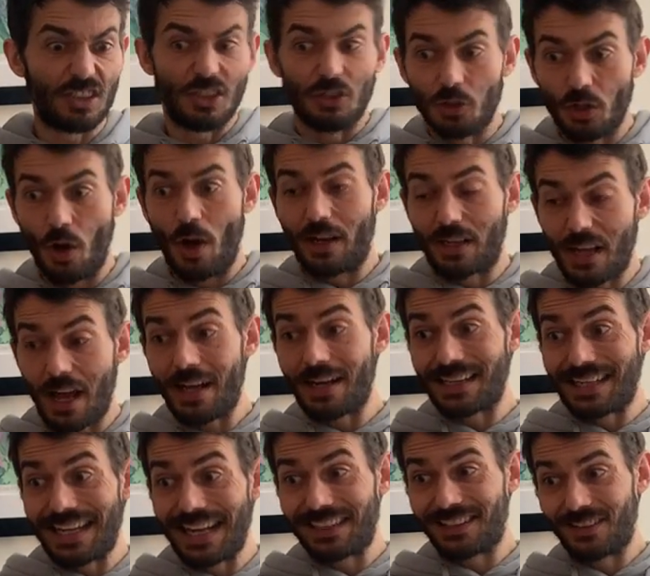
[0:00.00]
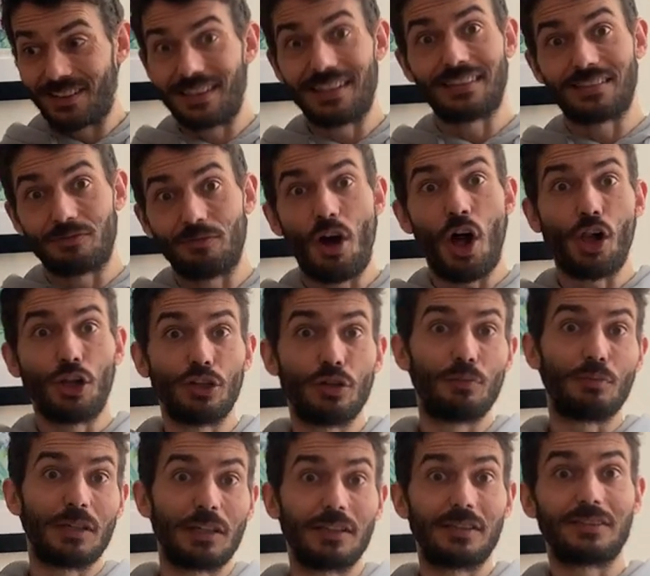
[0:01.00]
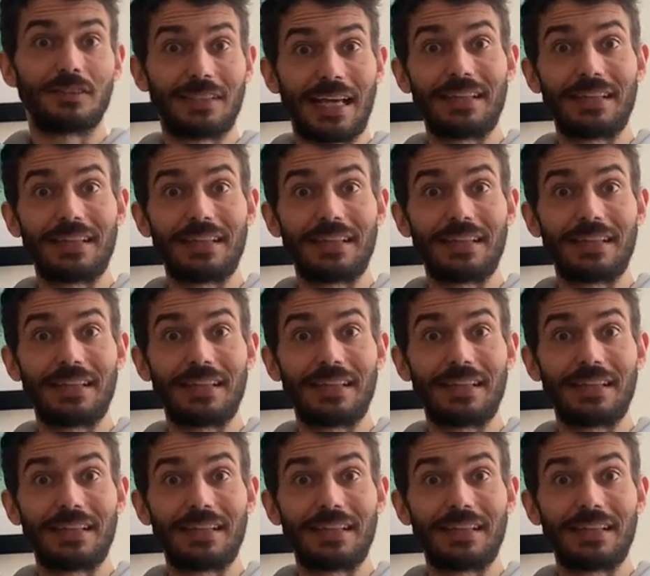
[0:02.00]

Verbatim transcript: you know, I got to get to this volume because